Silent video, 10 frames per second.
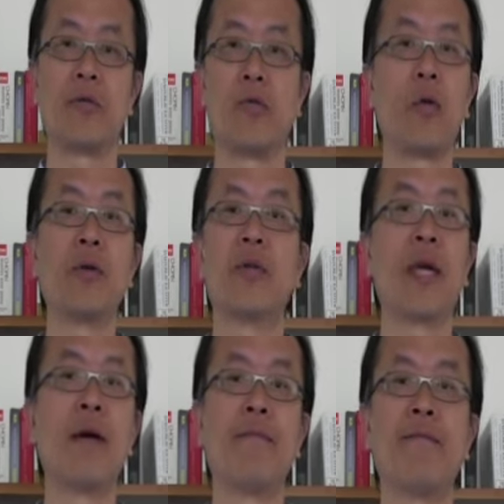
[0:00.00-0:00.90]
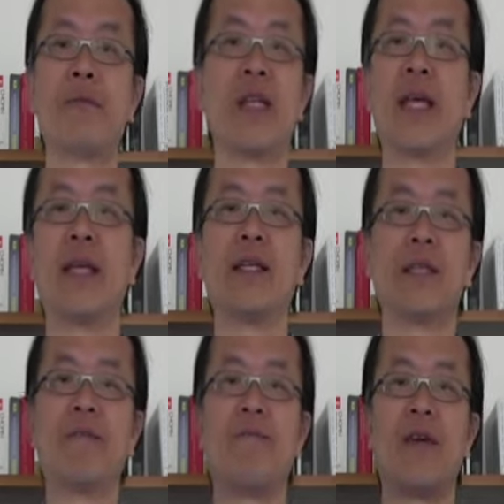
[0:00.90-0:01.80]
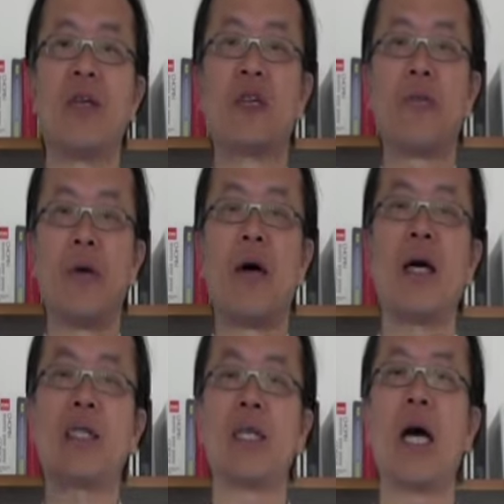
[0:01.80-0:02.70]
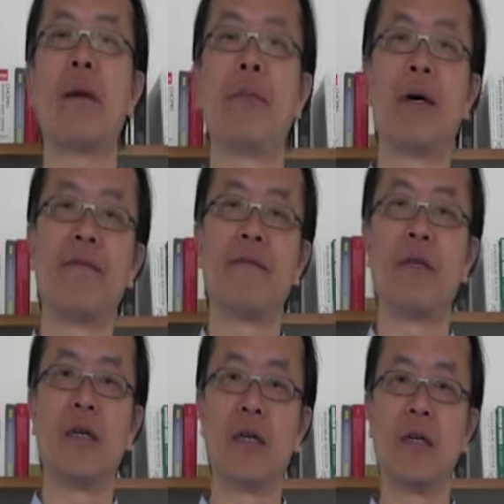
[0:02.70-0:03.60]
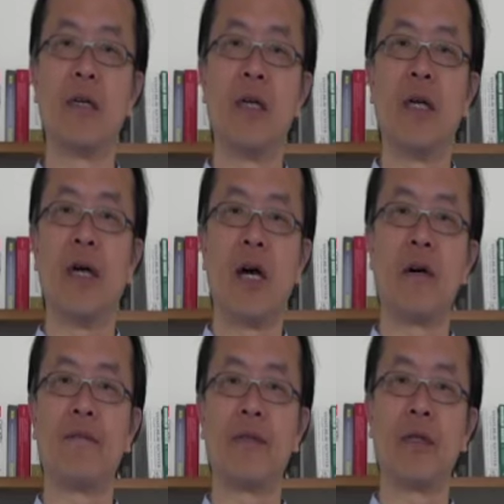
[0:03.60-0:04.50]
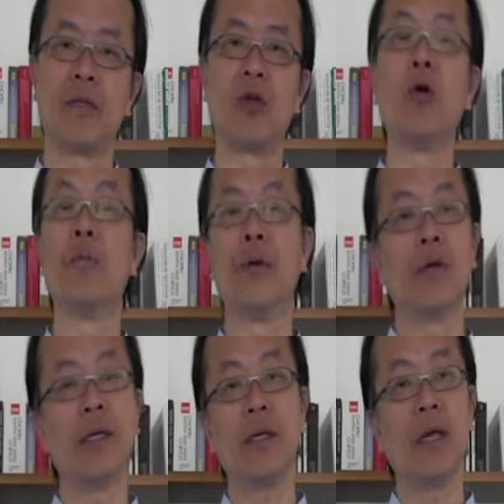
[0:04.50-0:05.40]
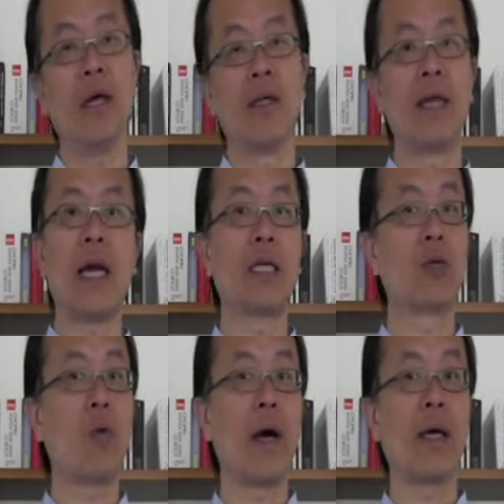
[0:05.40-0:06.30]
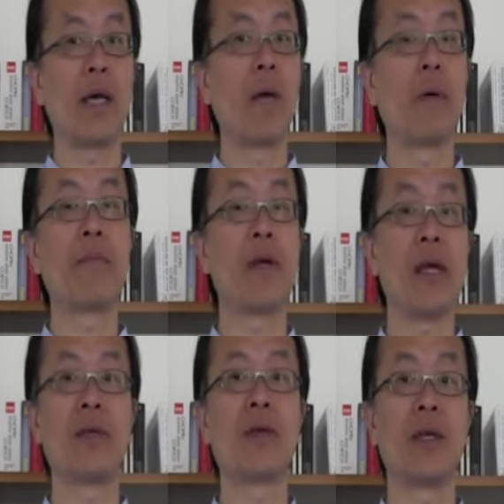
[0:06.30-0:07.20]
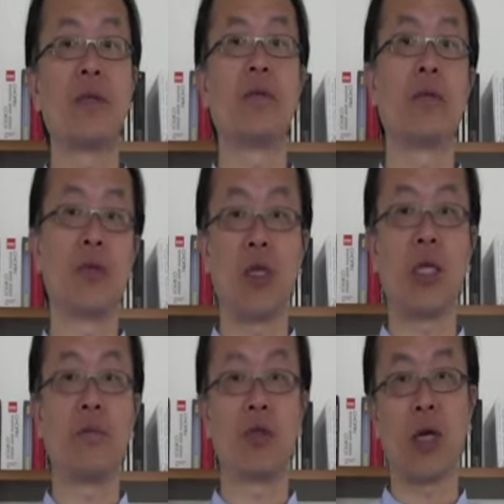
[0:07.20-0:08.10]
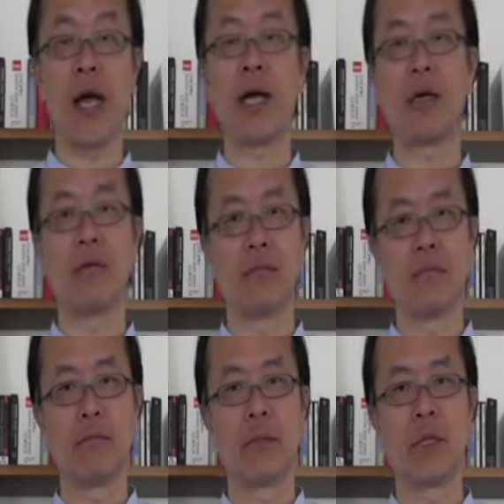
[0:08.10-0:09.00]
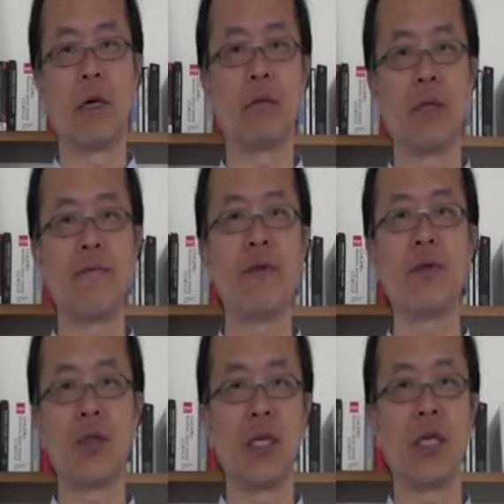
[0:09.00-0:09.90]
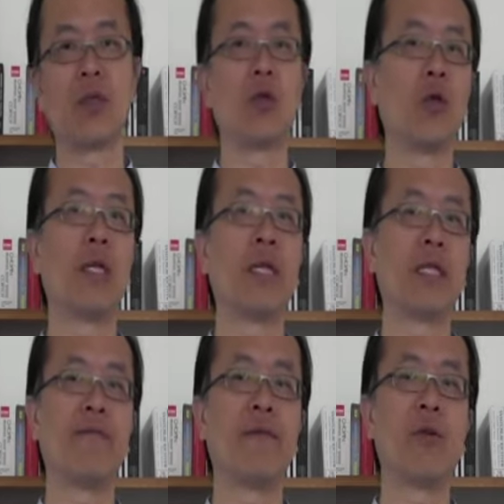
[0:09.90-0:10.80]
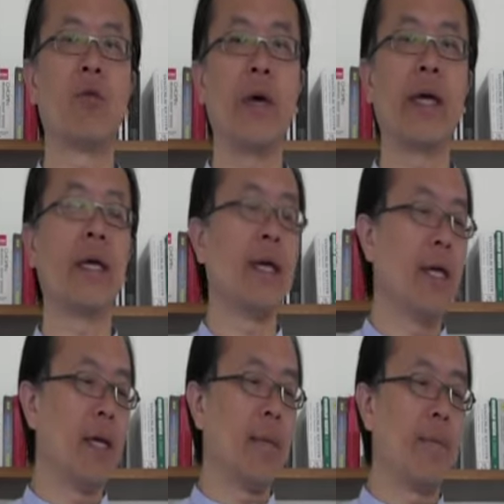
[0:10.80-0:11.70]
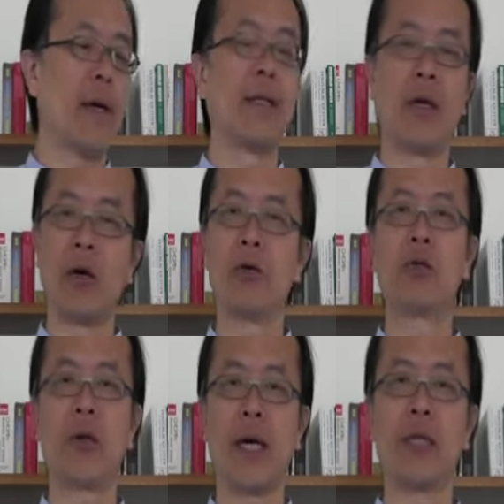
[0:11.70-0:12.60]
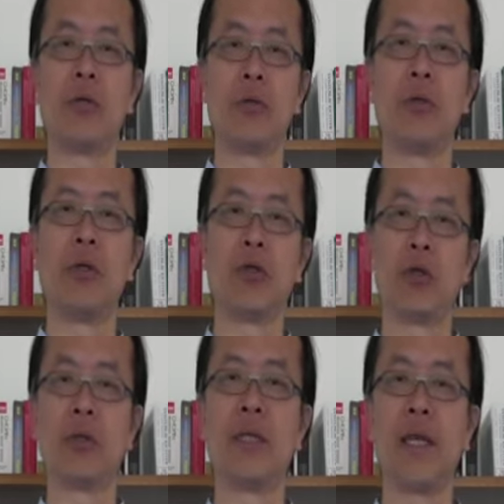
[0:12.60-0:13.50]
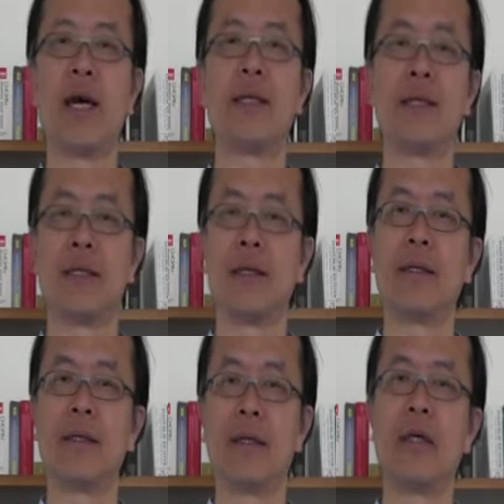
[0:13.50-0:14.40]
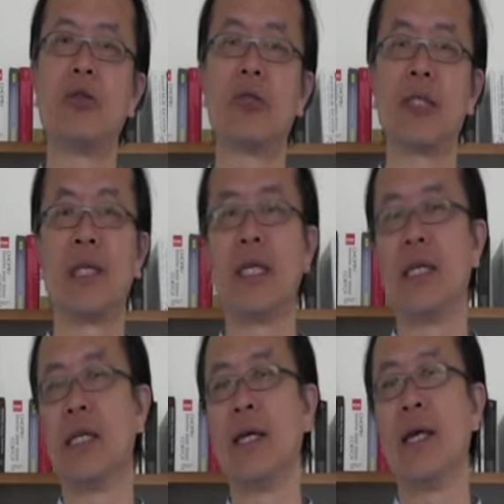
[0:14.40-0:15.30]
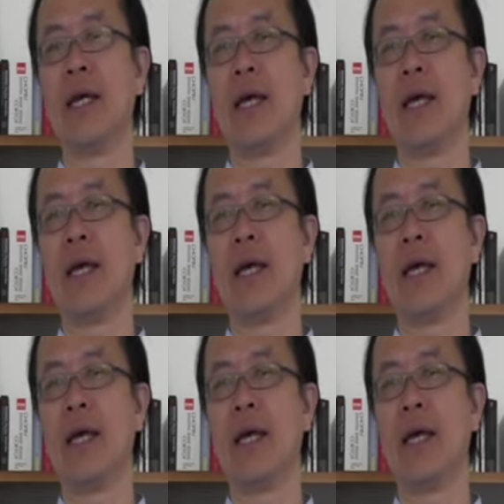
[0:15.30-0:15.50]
growing some plant and vegetable on top of the tall building. That is quite commonplace in the city of Chicago. So different cities doing a different way, but they all trying to ensure that each city